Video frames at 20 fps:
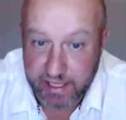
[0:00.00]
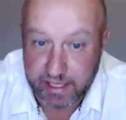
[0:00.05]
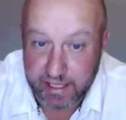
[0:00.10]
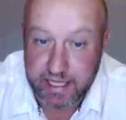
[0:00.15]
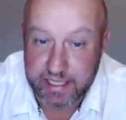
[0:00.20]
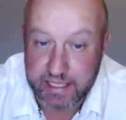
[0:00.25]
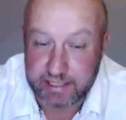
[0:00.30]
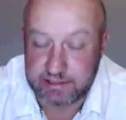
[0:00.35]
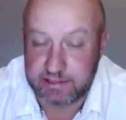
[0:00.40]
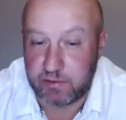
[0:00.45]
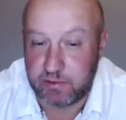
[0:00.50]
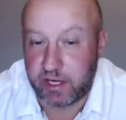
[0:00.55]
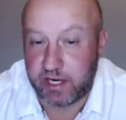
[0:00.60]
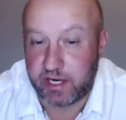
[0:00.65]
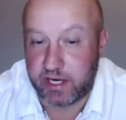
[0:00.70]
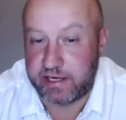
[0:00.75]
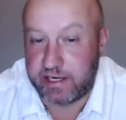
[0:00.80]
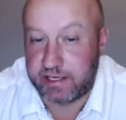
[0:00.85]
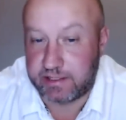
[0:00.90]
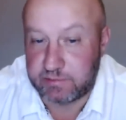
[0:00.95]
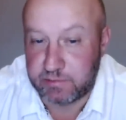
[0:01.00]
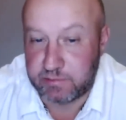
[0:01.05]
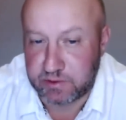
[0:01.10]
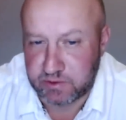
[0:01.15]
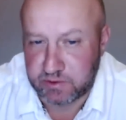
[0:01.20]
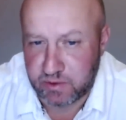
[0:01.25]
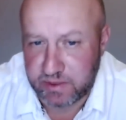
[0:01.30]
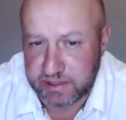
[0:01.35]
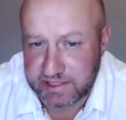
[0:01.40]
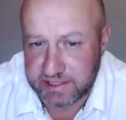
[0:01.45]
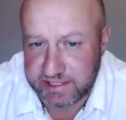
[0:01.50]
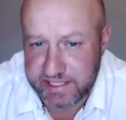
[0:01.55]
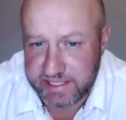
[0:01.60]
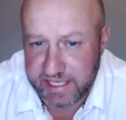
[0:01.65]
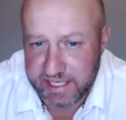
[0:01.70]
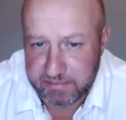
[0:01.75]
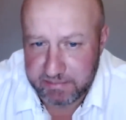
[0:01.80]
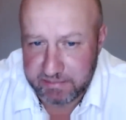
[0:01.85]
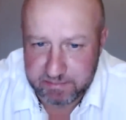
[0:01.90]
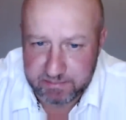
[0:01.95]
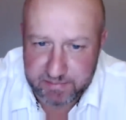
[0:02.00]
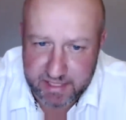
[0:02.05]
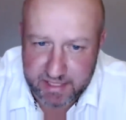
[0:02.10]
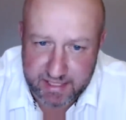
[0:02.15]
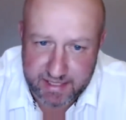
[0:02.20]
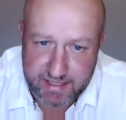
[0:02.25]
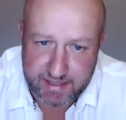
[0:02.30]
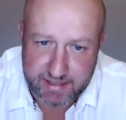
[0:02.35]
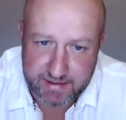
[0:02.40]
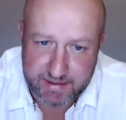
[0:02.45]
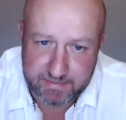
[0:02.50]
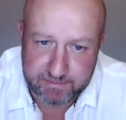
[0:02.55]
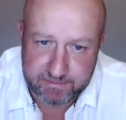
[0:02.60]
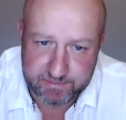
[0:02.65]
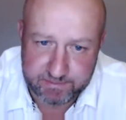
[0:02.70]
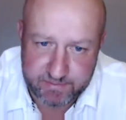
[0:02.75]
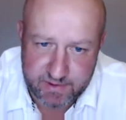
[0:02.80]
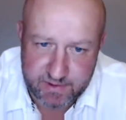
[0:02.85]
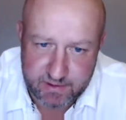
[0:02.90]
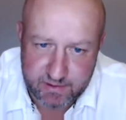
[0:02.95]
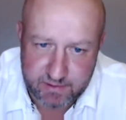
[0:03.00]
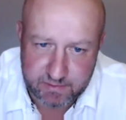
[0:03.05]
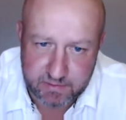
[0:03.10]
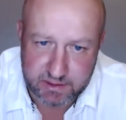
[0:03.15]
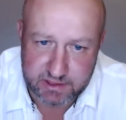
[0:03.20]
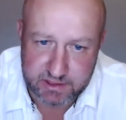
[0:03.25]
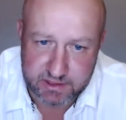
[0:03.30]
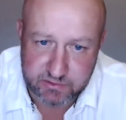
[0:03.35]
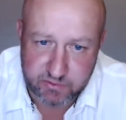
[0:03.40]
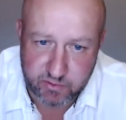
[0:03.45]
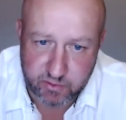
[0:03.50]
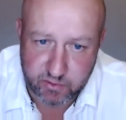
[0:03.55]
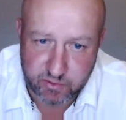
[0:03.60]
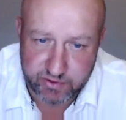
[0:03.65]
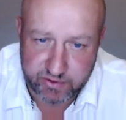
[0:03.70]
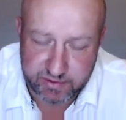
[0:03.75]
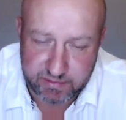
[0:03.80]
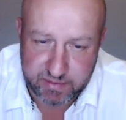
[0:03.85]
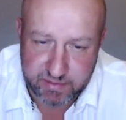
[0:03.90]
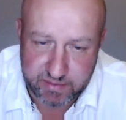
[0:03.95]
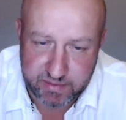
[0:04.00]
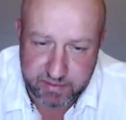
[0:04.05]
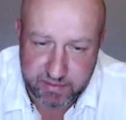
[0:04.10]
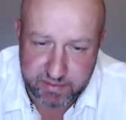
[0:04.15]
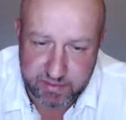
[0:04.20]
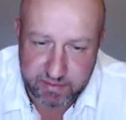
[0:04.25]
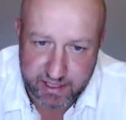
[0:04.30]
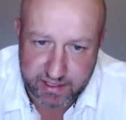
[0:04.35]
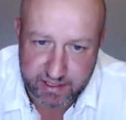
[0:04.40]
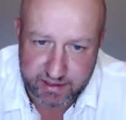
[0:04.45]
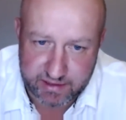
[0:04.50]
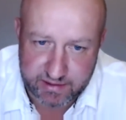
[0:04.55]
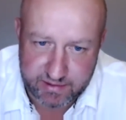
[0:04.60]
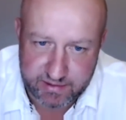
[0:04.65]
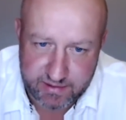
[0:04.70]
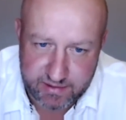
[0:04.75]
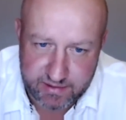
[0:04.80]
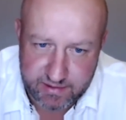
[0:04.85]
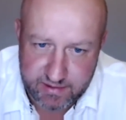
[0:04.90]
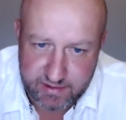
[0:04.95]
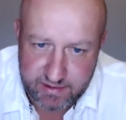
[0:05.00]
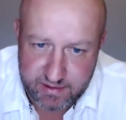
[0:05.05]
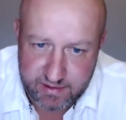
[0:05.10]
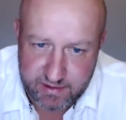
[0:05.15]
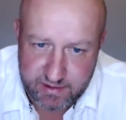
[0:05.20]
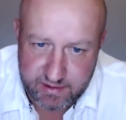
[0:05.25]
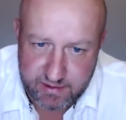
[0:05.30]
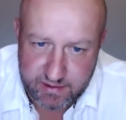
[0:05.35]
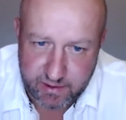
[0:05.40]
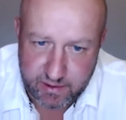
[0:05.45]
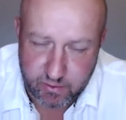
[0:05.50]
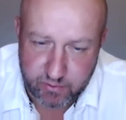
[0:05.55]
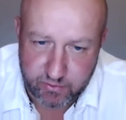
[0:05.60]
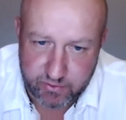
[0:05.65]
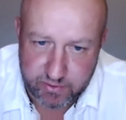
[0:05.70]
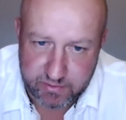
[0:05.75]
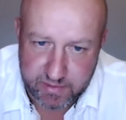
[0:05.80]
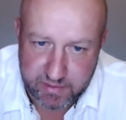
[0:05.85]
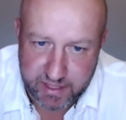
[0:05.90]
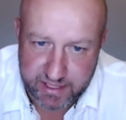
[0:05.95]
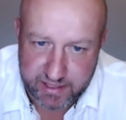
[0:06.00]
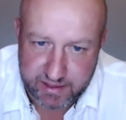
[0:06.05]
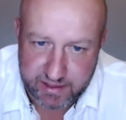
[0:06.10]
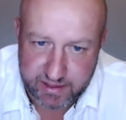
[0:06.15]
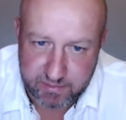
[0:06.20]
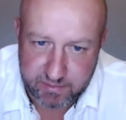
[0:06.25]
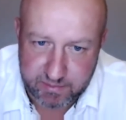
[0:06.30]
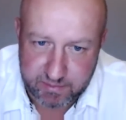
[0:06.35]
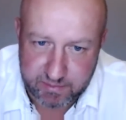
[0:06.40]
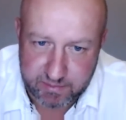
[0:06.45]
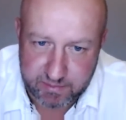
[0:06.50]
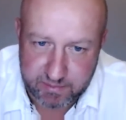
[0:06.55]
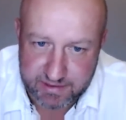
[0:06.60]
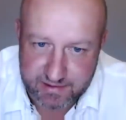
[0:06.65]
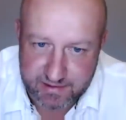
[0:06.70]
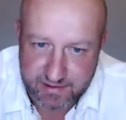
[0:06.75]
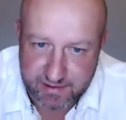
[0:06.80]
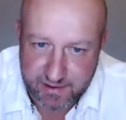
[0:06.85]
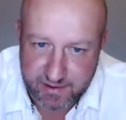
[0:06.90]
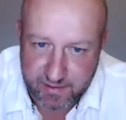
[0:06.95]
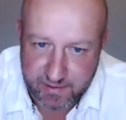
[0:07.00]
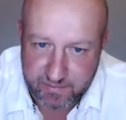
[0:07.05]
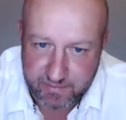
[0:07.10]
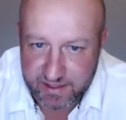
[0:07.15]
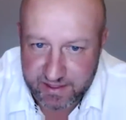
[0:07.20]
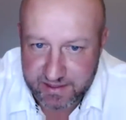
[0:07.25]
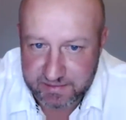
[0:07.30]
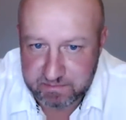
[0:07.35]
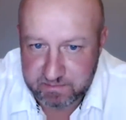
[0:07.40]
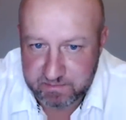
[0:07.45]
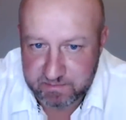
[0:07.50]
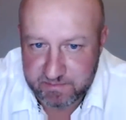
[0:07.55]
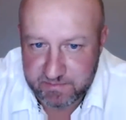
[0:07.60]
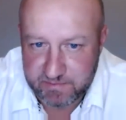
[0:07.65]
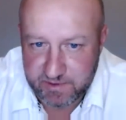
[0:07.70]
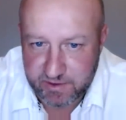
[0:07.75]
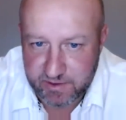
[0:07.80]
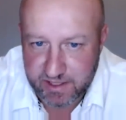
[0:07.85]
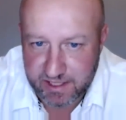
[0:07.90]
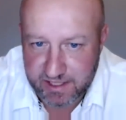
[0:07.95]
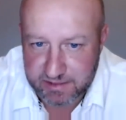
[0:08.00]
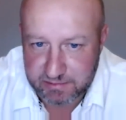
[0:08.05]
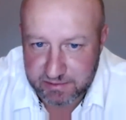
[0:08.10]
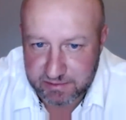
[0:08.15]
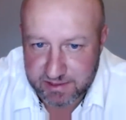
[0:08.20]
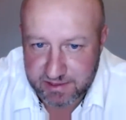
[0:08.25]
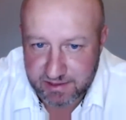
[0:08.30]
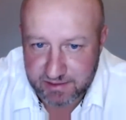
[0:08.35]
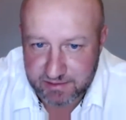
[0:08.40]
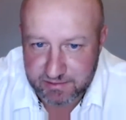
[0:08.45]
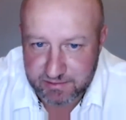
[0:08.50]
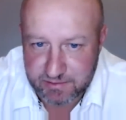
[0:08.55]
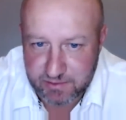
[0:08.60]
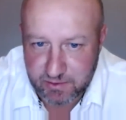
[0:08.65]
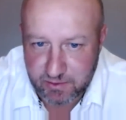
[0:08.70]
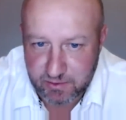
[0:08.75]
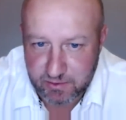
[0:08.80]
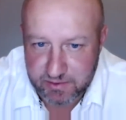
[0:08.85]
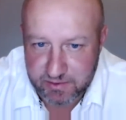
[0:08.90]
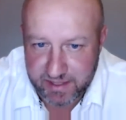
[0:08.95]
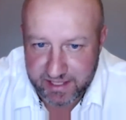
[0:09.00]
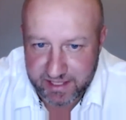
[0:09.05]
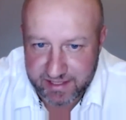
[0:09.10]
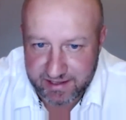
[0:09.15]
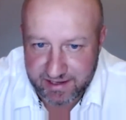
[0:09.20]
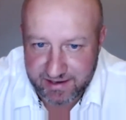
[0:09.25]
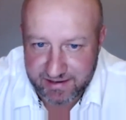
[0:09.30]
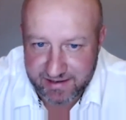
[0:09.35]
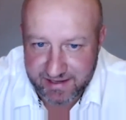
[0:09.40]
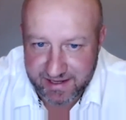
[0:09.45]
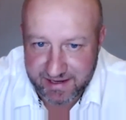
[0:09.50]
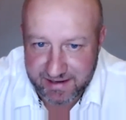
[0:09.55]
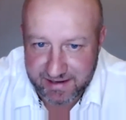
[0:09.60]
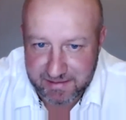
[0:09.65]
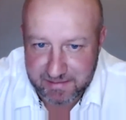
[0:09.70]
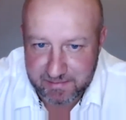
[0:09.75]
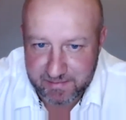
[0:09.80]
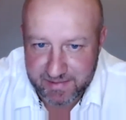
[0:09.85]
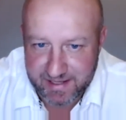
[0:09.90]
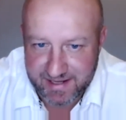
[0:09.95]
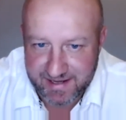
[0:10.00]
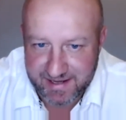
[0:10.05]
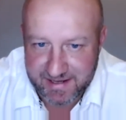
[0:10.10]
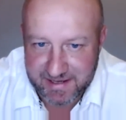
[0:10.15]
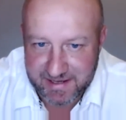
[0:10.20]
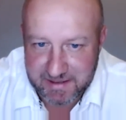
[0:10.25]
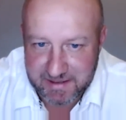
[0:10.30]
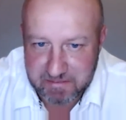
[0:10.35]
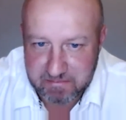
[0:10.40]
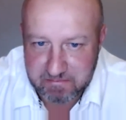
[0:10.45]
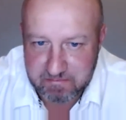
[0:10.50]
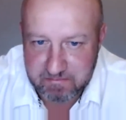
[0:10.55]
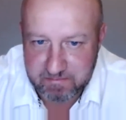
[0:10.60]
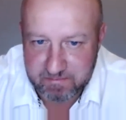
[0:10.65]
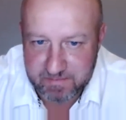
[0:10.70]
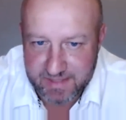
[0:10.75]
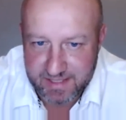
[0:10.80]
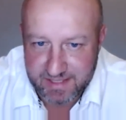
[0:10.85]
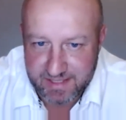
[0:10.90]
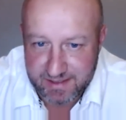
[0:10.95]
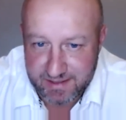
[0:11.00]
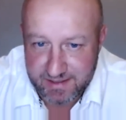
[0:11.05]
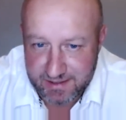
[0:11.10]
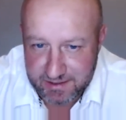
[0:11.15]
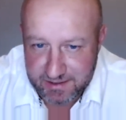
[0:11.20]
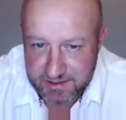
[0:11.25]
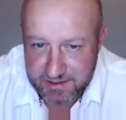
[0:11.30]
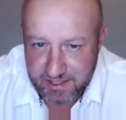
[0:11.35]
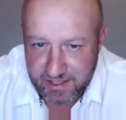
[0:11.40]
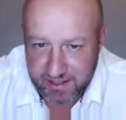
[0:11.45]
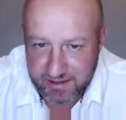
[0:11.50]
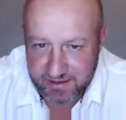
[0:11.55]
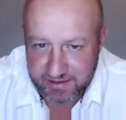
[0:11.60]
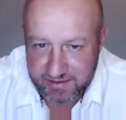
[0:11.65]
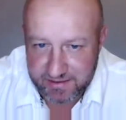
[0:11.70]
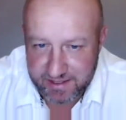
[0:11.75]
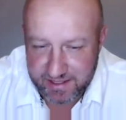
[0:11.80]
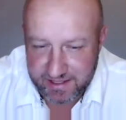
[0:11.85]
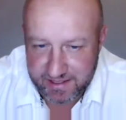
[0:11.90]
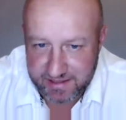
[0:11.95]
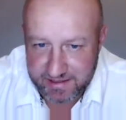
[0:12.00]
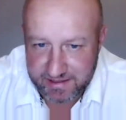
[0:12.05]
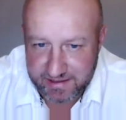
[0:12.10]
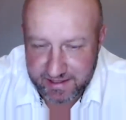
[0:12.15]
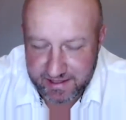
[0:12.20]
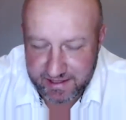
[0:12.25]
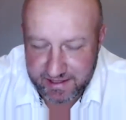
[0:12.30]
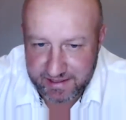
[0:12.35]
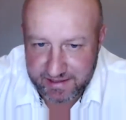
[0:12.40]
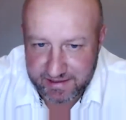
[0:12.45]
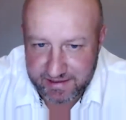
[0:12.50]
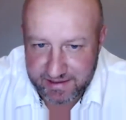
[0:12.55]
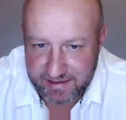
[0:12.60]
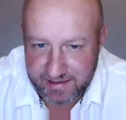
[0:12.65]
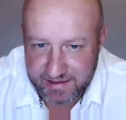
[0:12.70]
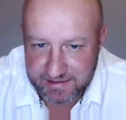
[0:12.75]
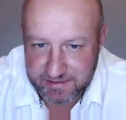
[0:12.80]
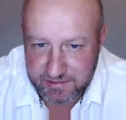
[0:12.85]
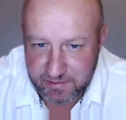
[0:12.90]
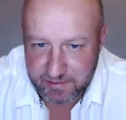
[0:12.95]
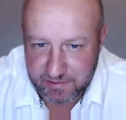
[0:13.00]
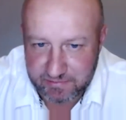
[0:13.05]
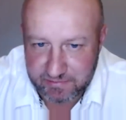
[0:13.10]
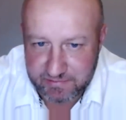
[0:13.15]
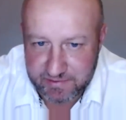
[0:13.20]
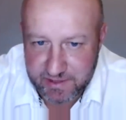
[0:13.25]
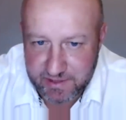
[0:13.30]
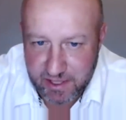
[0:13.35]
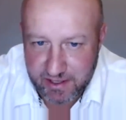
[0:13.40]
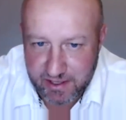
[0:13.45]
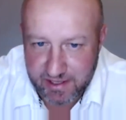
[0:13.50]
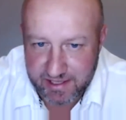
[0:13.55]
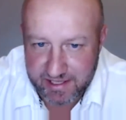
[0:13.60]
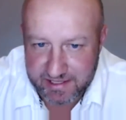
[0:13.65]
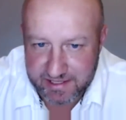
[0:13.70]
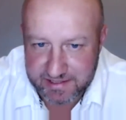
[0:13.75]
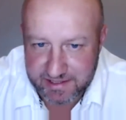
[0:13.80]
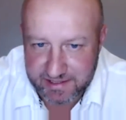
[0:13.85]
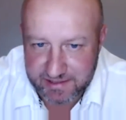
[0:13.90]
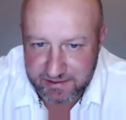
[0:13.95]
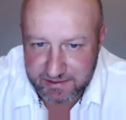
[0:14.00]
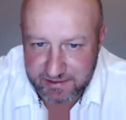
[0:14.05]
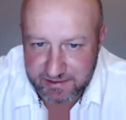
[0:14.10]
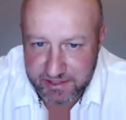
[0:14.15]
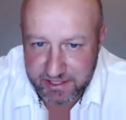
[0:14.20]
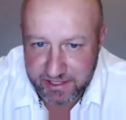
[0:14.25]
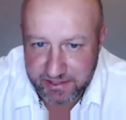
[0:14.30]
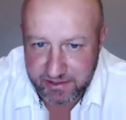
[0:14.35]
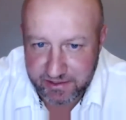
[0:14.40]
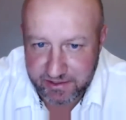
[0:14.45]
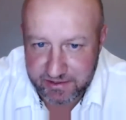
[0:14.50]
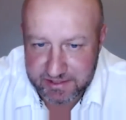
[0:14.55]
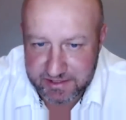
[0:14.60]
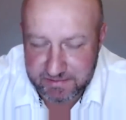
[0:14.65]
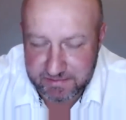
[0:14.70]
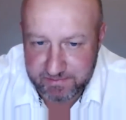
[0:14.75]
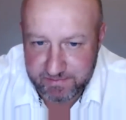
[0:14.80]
That's the word. It was always a team. Most extraordinary people. They all remain in place, and hopefully you guys still talk to me now and again. So the sort of coalescing continues.